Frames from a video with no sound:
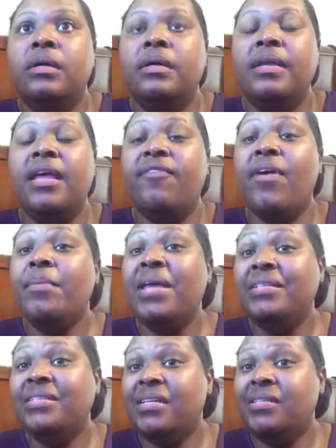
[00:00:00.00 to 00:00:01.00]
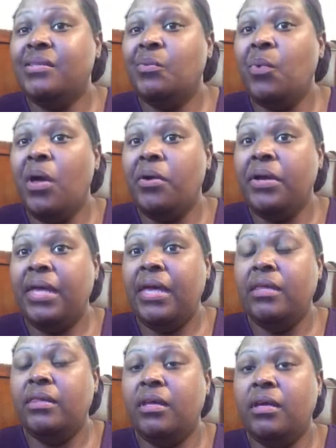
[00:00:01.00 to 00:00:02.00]
Now, if I make just the
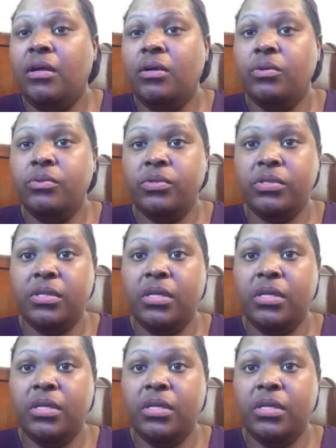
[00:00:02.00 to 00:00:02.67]
Watergate that goes,